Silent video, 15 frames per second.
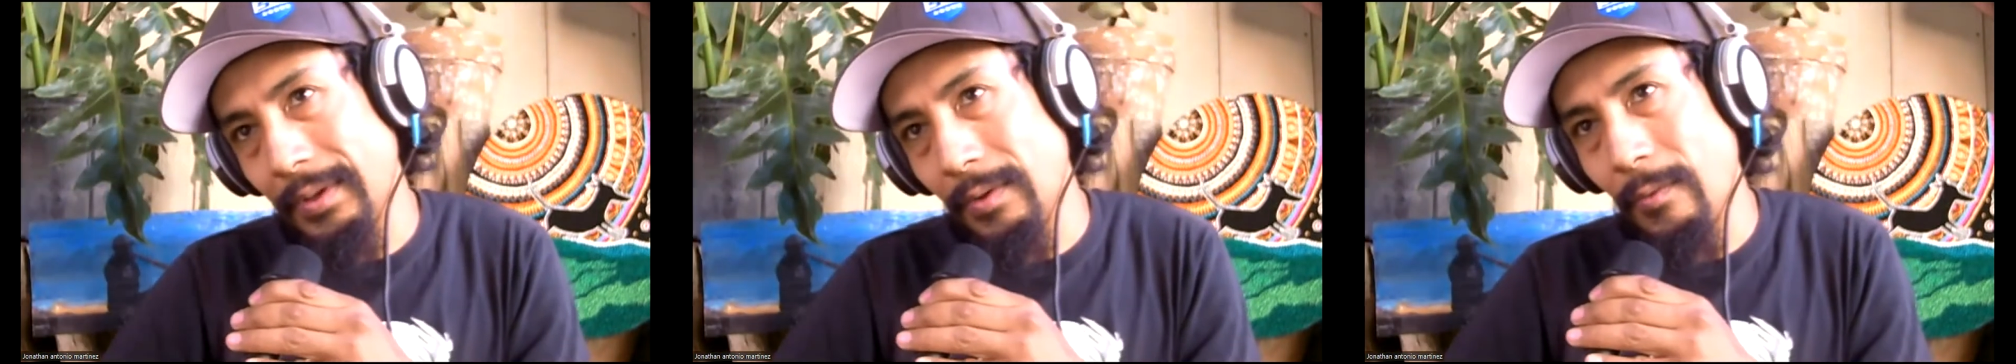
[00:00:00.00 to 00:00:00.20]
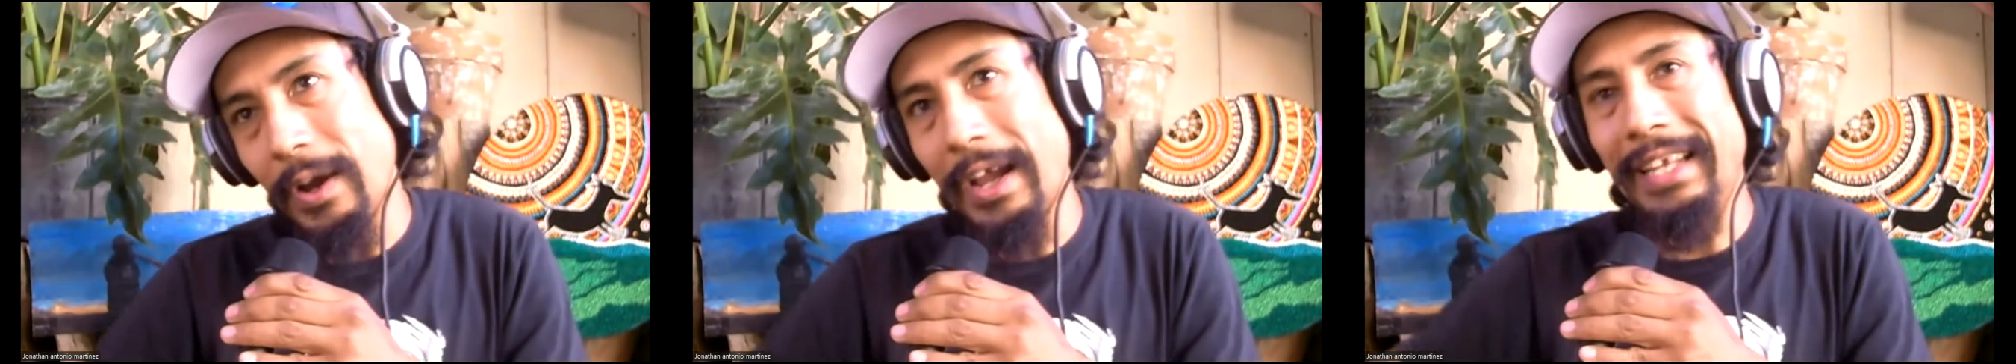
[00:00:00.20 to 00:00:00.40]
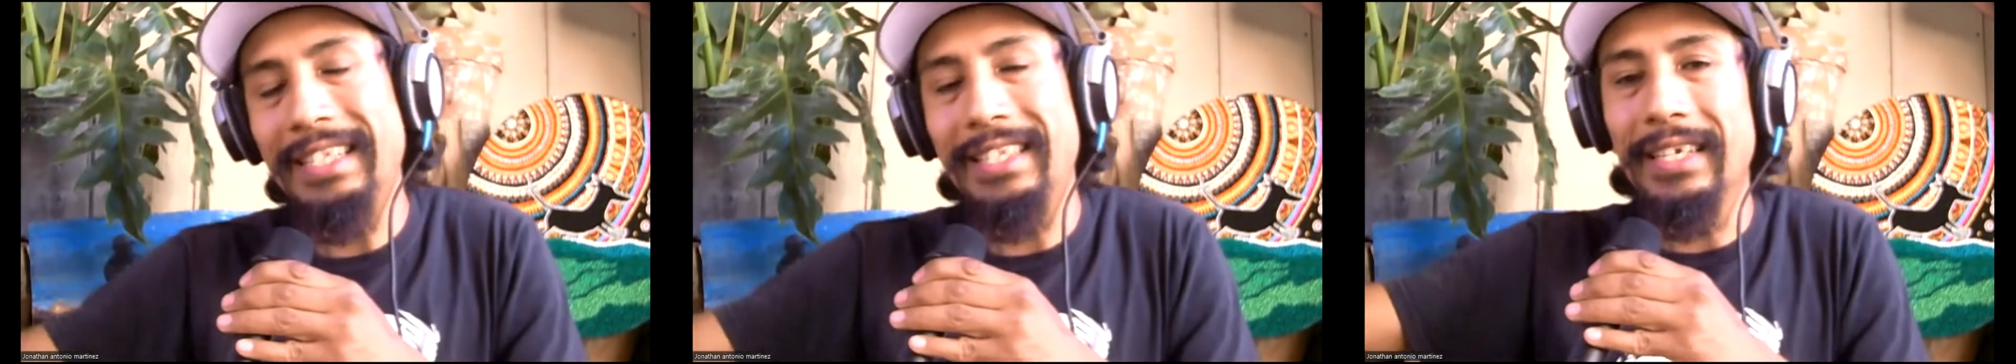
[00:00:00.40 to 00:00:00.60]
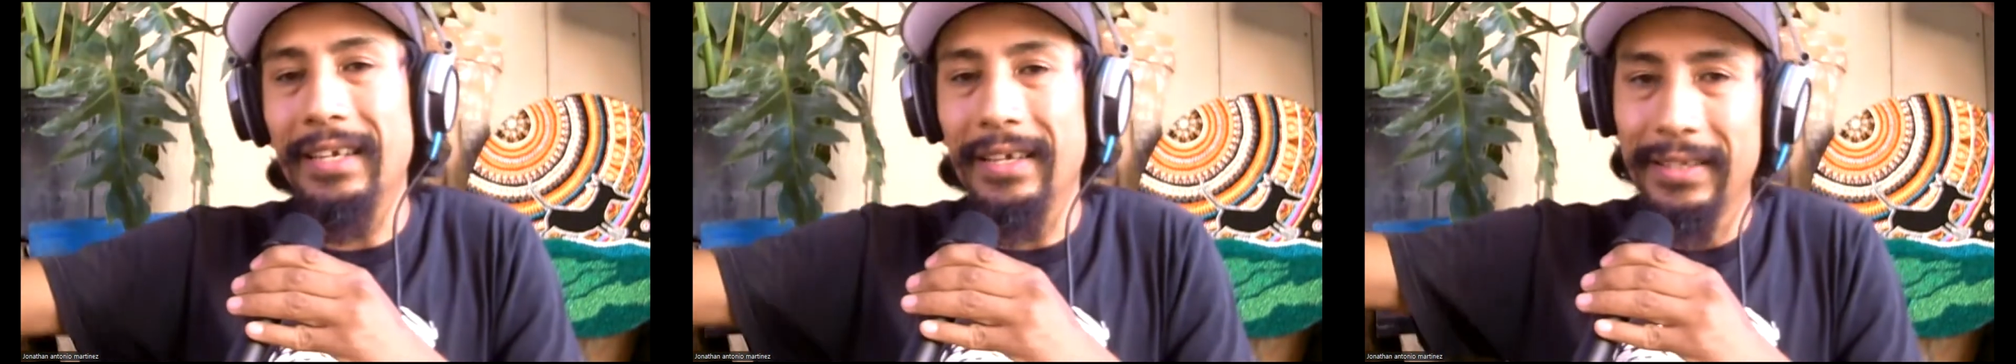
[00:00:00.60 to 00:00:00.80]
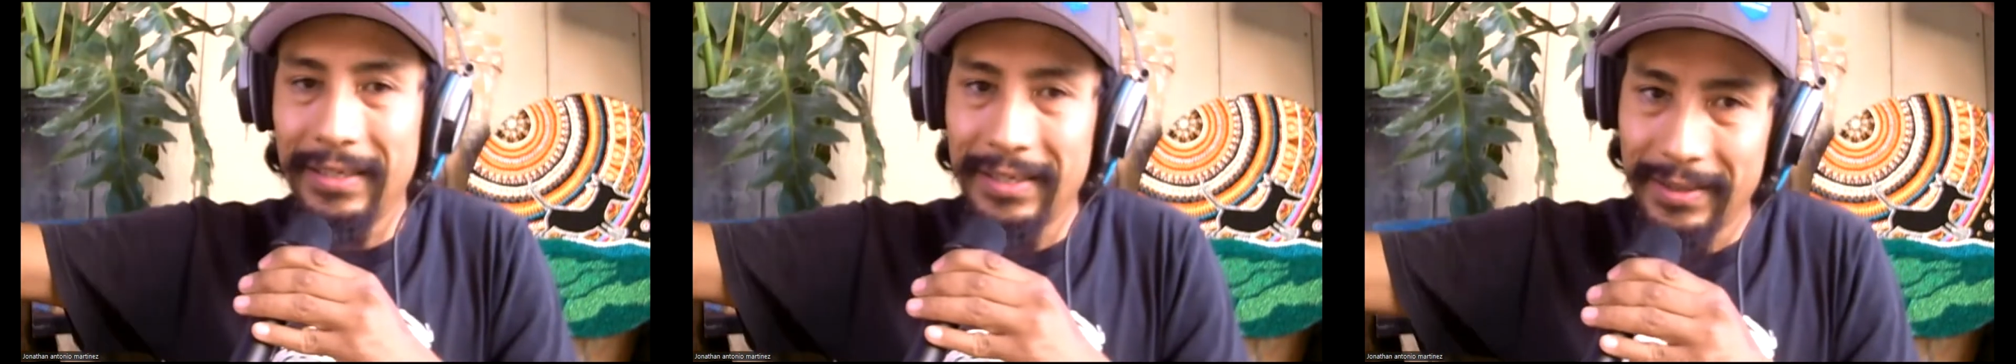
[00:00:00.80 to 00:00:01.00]

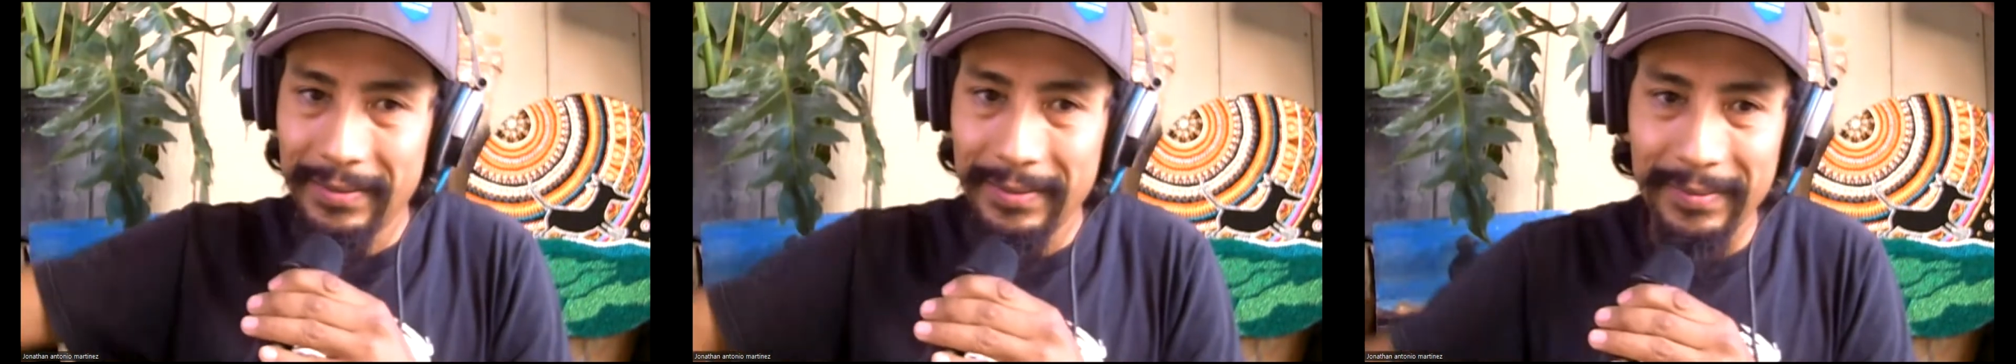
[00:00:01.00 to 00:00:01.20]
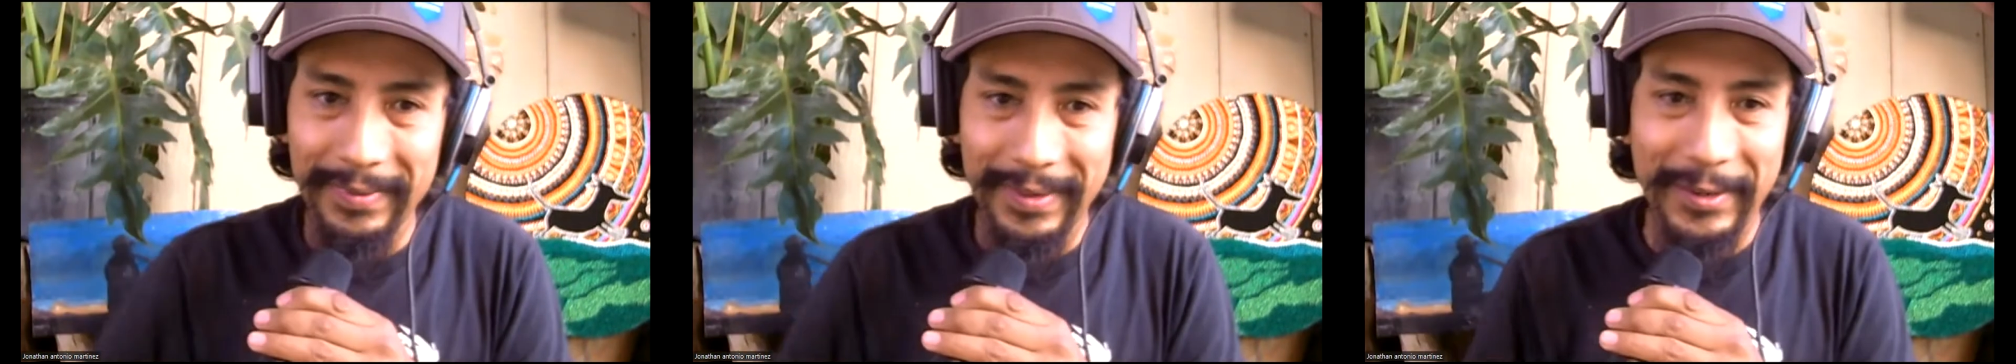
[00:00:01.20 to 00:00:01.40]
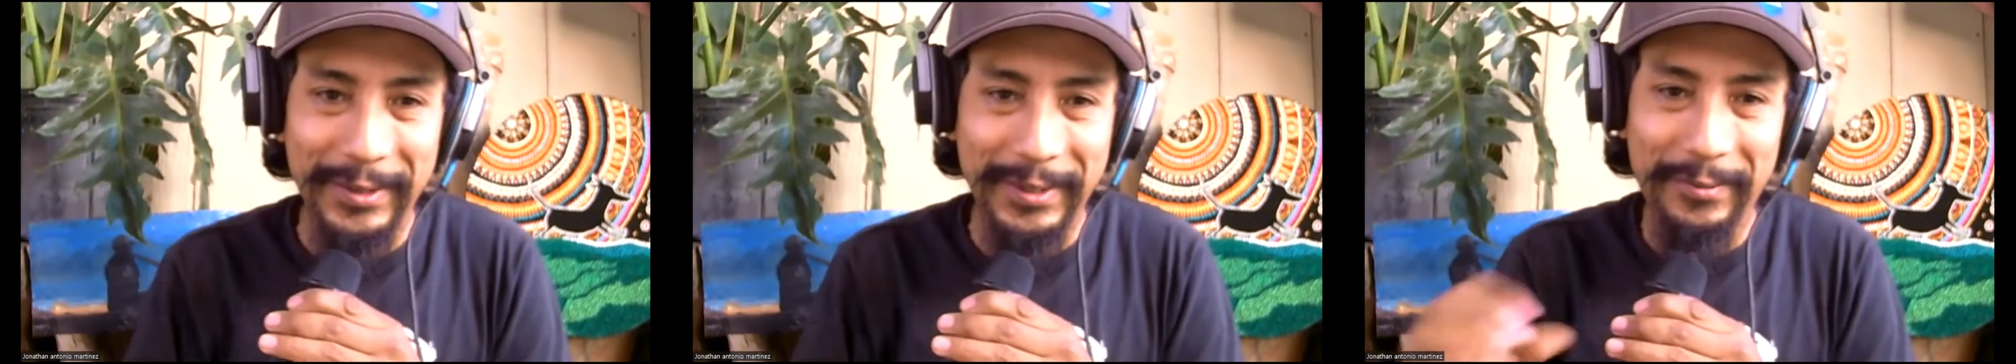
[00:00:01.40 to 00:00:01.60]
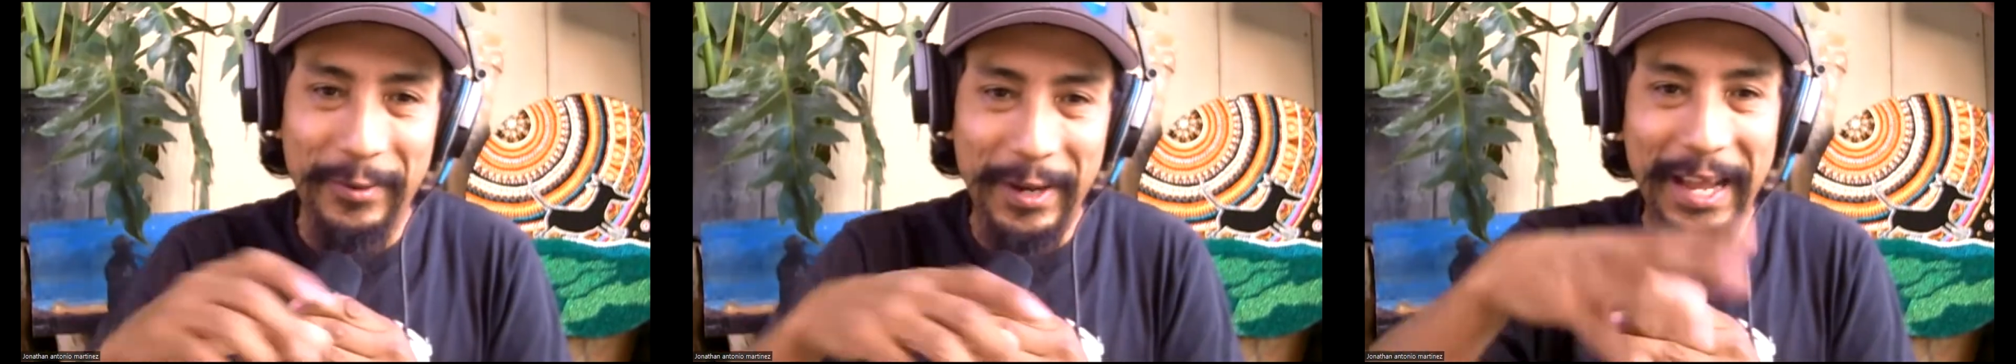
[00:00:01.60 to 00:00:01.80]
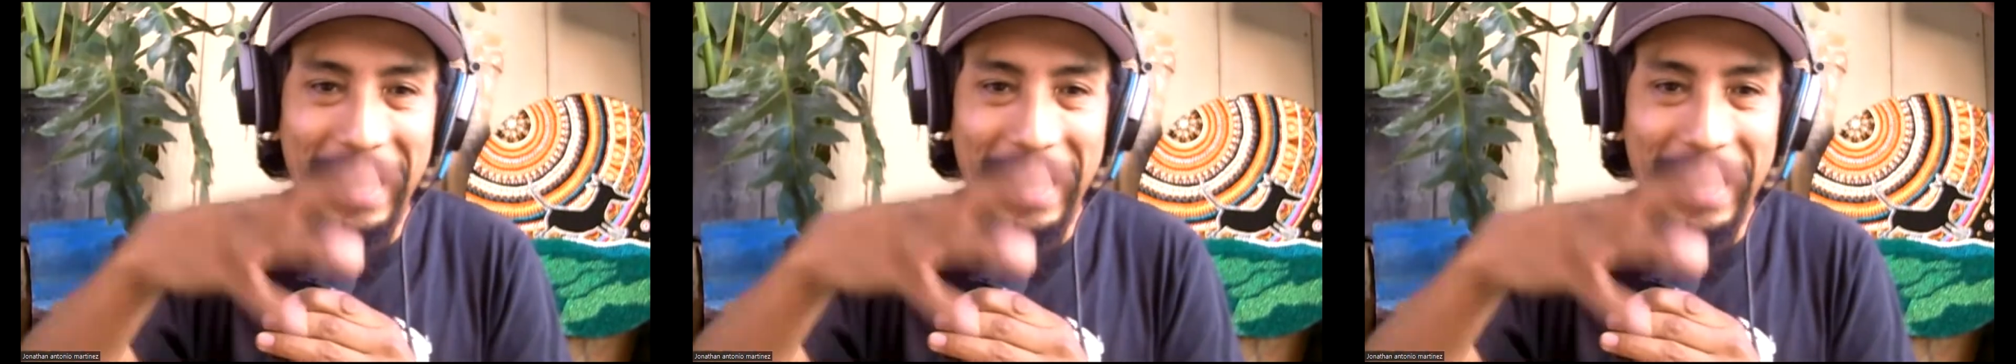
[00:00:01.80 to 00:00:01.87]
Whitexicans, because we